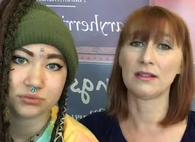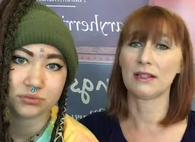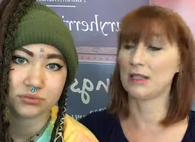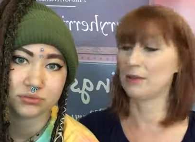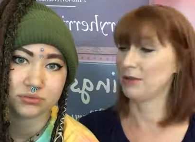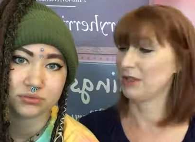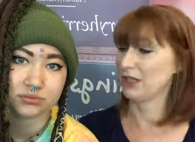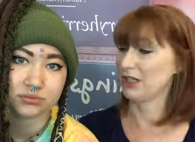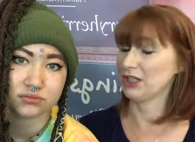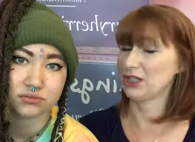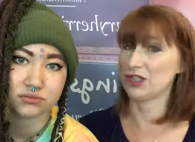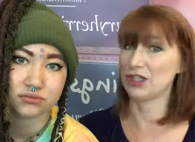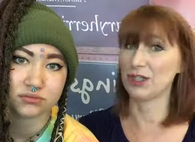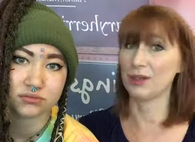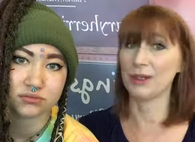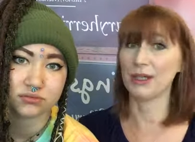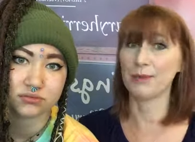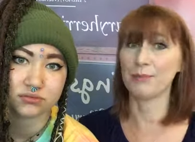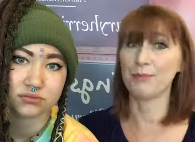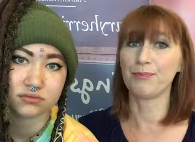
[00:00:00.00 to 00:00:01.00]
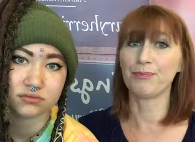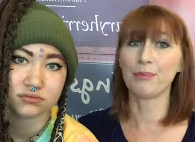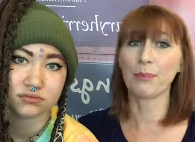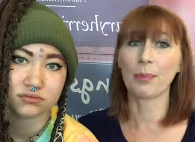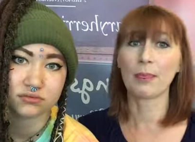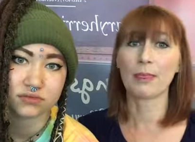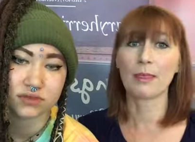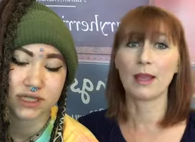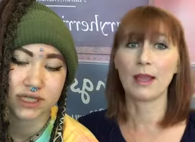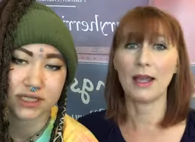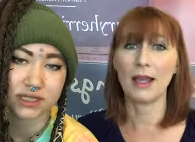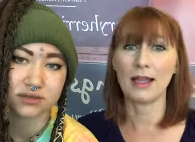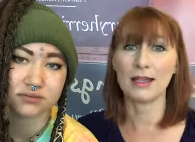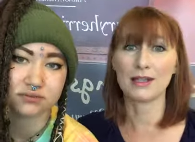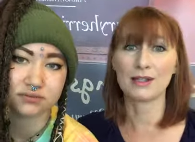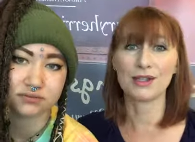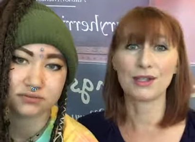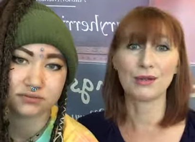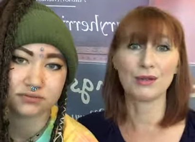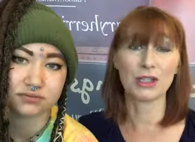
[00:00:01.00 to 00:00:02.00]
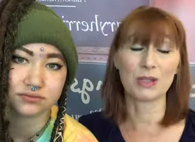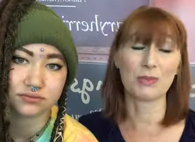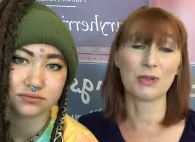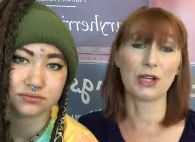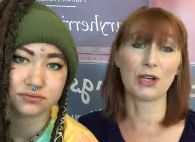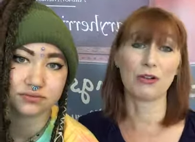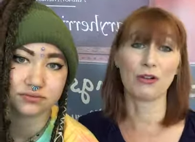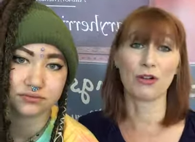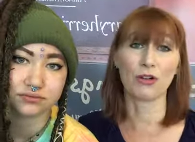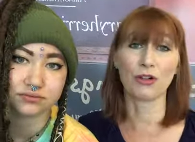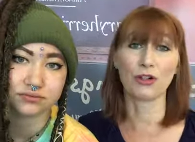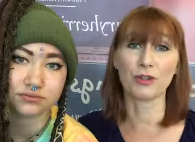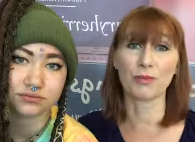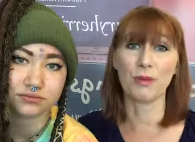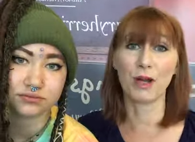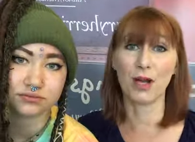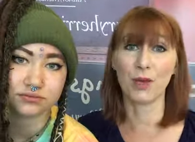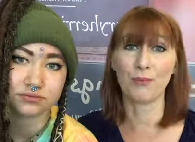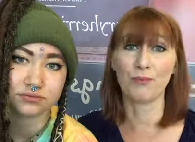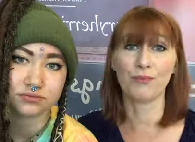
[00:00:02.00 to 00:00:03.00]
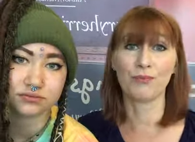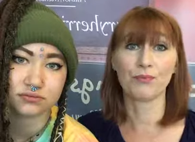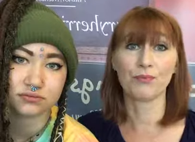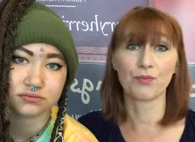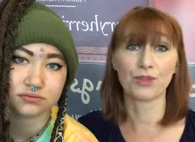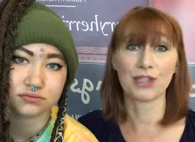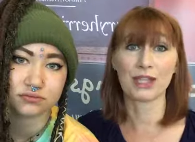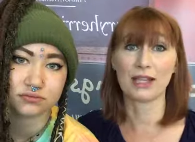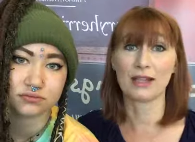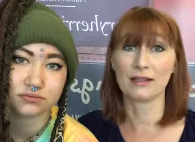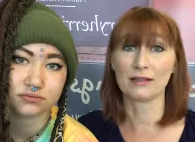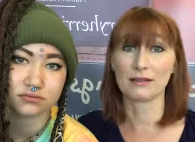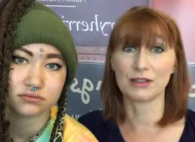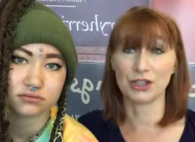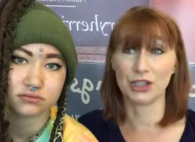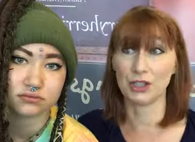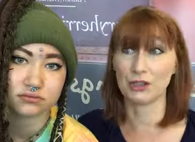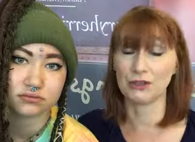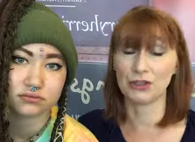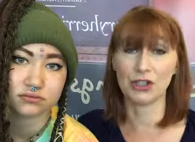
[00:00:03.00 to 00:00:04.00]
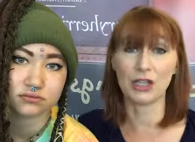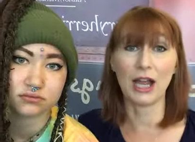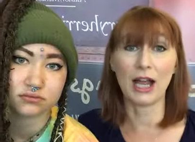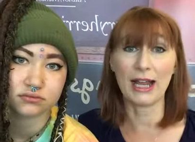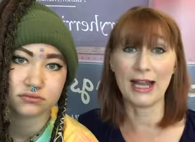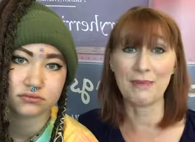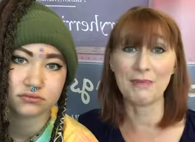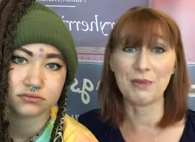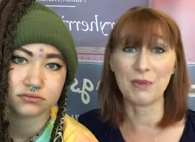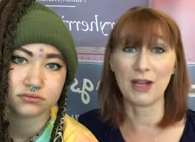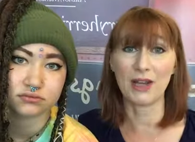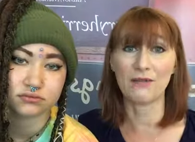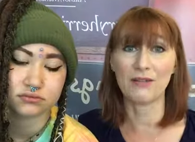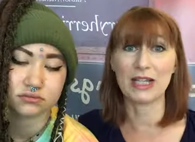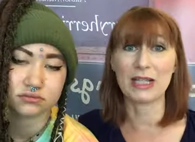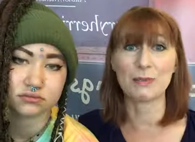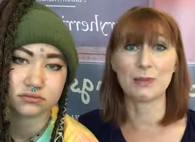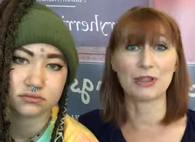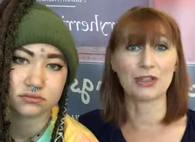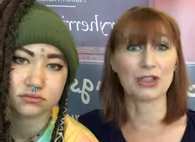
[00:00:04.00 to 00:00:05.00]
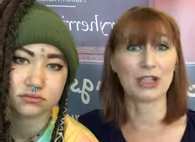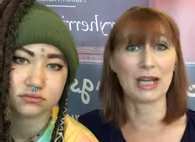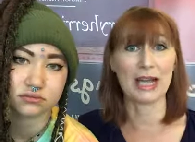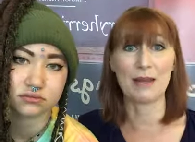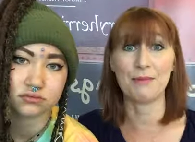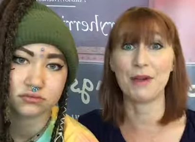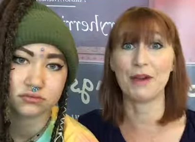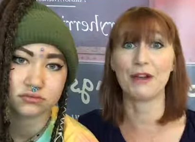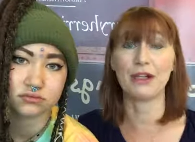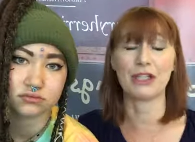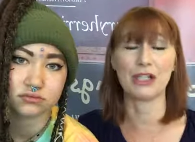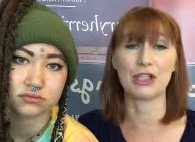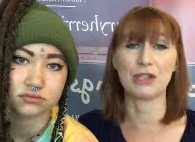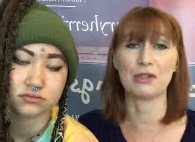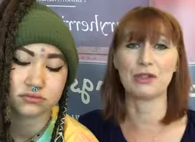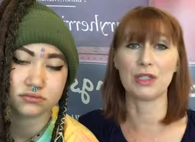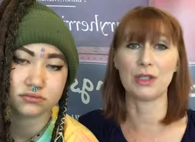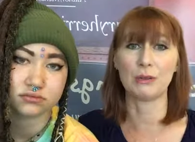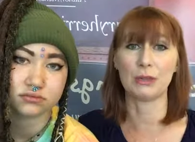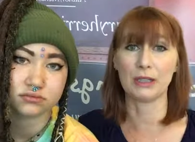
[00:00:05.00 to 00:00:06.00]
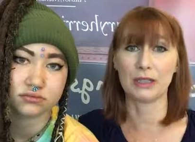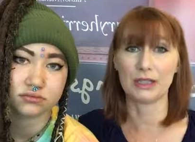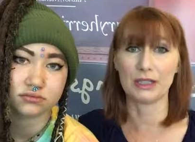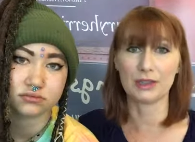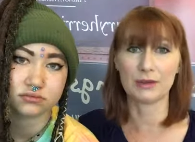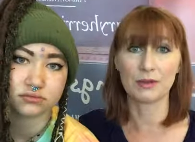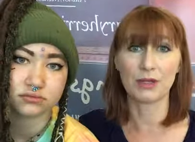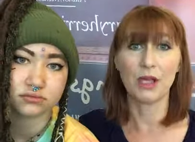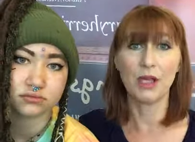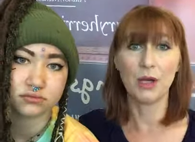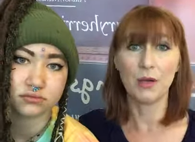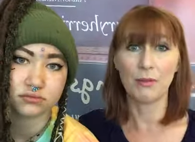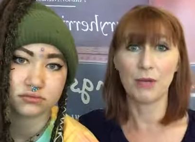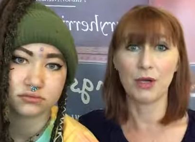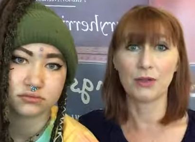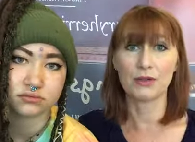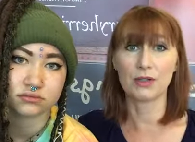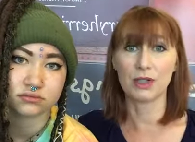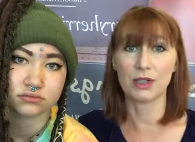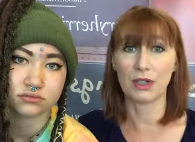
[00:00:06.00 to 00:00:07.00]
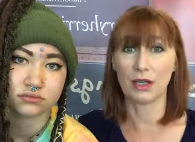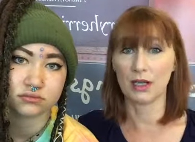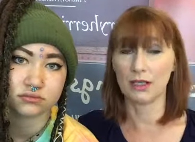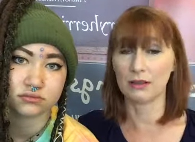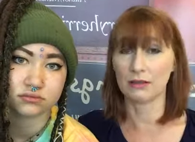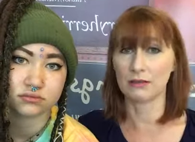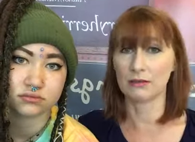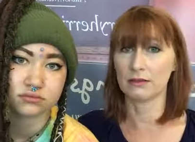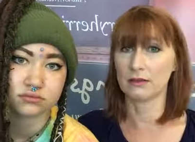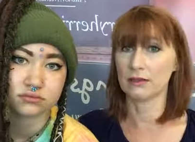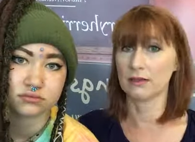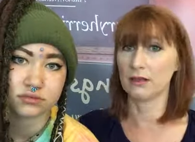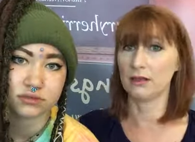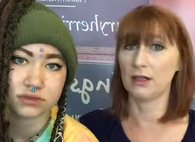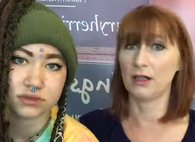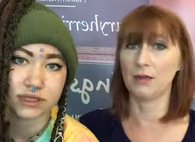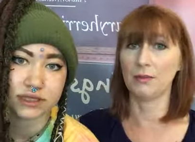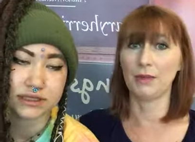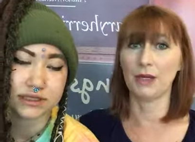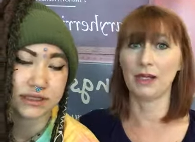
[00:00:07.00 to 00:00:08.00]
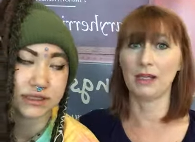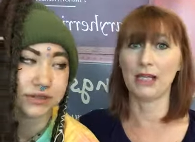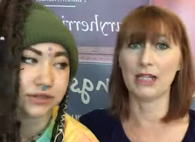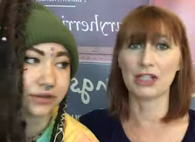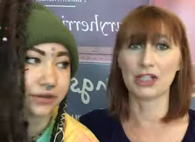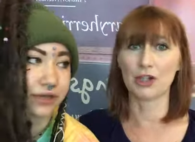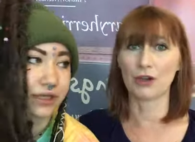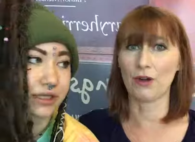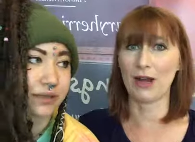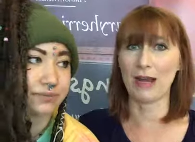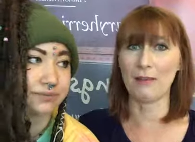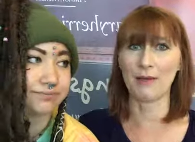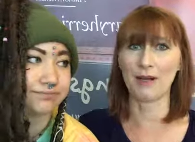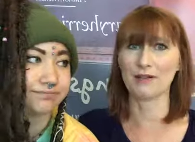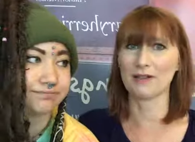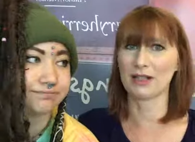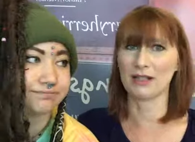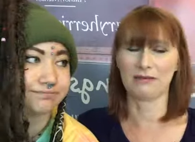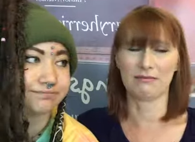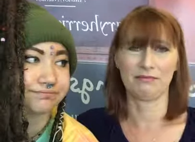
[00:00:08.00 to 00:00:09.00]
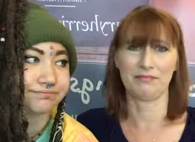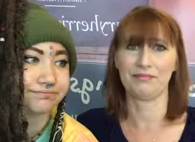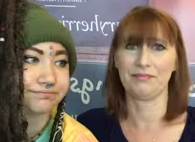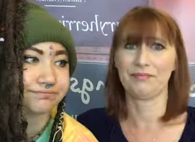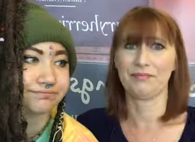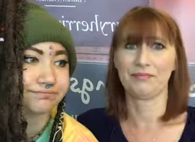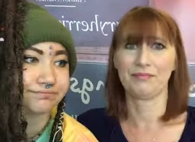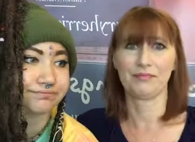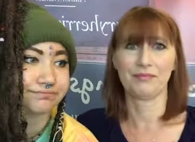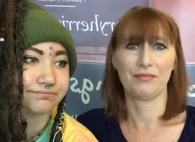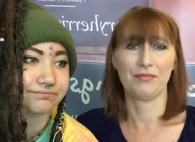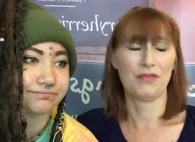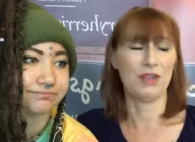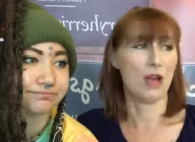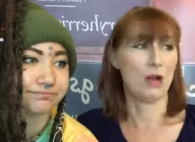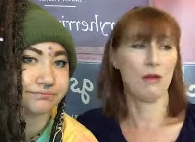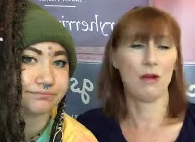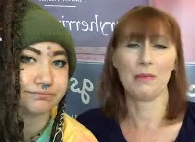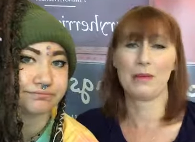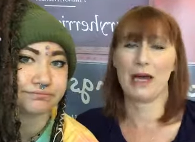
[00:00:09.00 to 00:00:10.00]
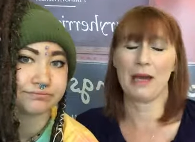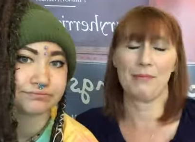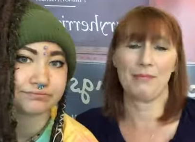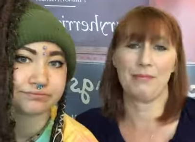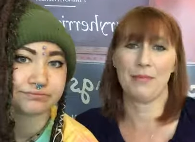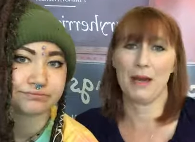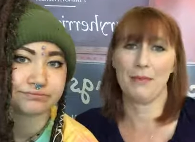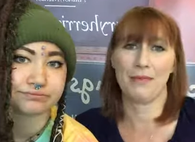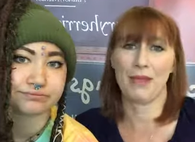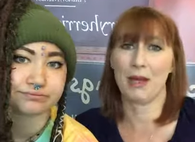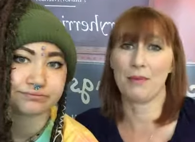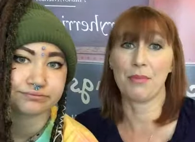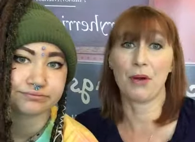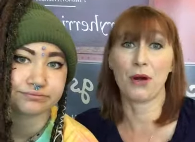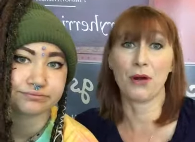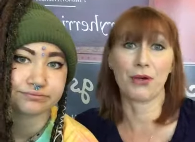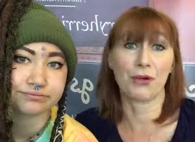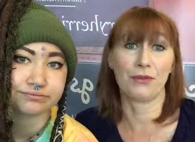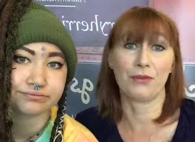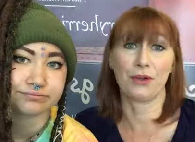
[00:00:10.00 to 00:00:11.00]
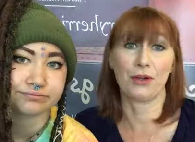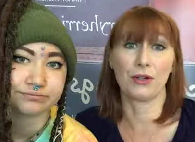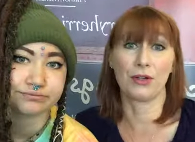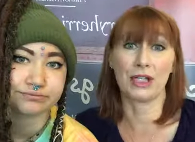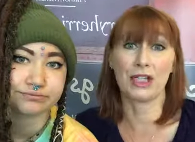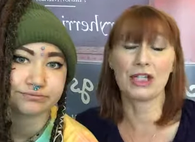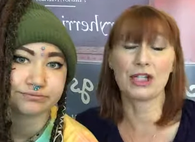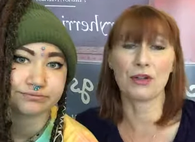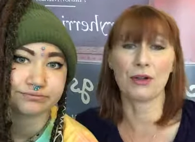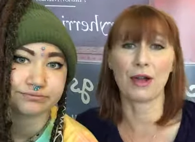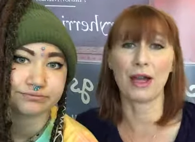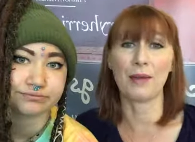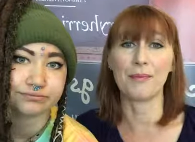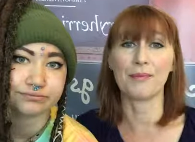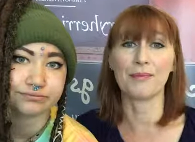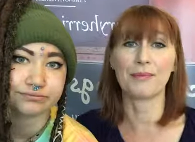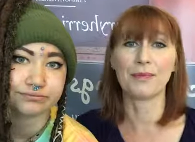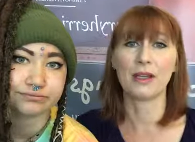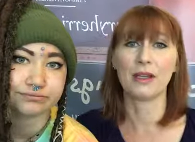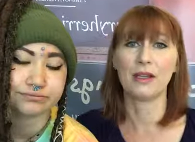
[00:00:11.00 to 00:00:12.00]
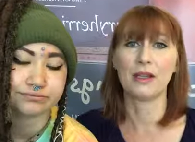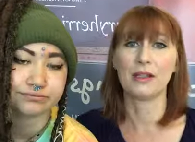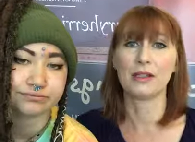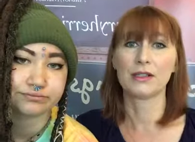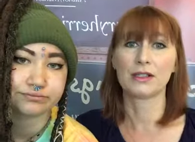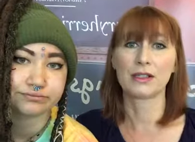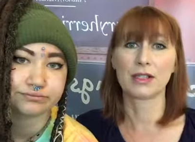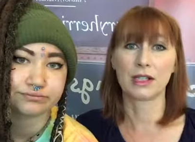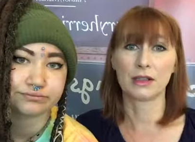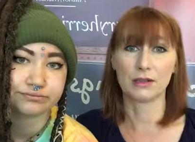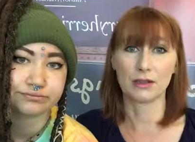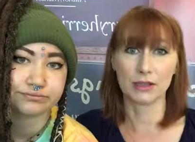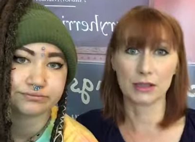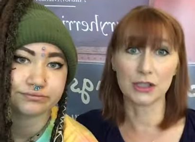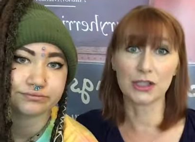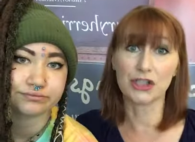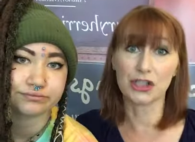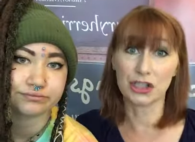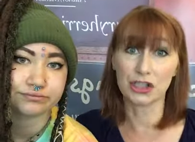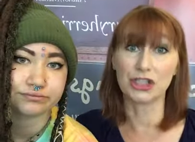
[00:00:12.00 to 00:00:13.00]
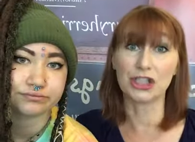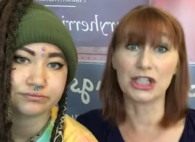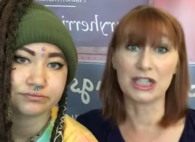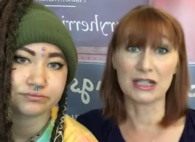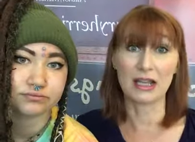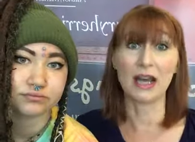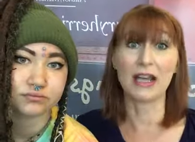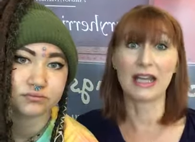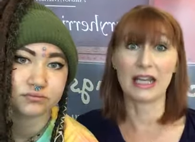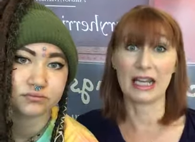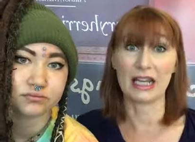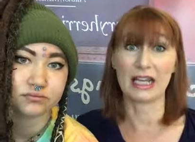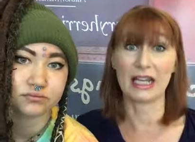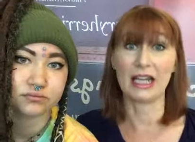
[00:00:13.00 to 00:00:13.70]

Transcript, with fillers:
Speaker 1: the ability to do it. Yeah. And so this particular girl's mom was like, she she IM'd me on Facebook. She's like, hey Mary, did you see what Liz posted on um, Instagram. on Instagram? And I was like, no, I'm not. I'm not part of her Instagram. She's like, she, she's cutting